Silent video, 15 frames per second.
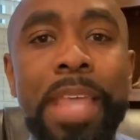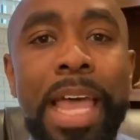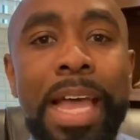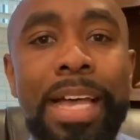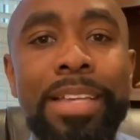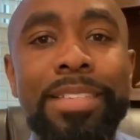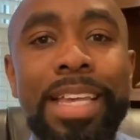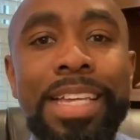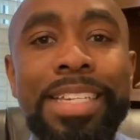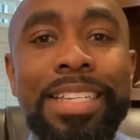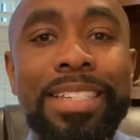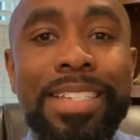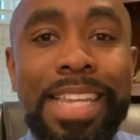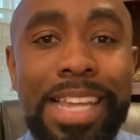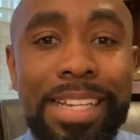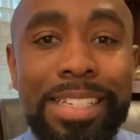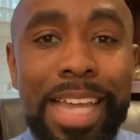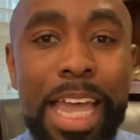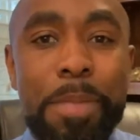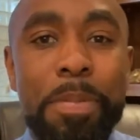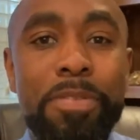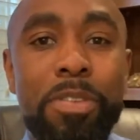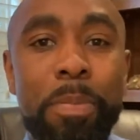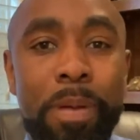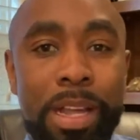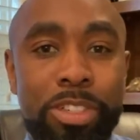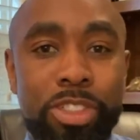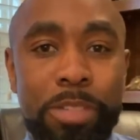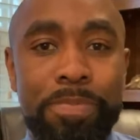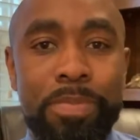as a distinct type of
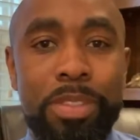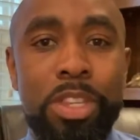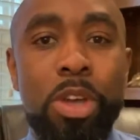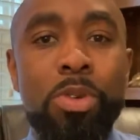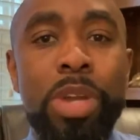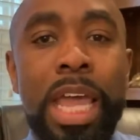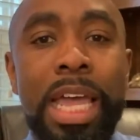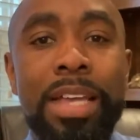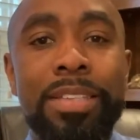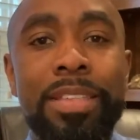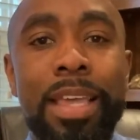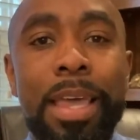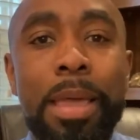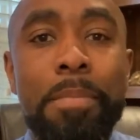depression known as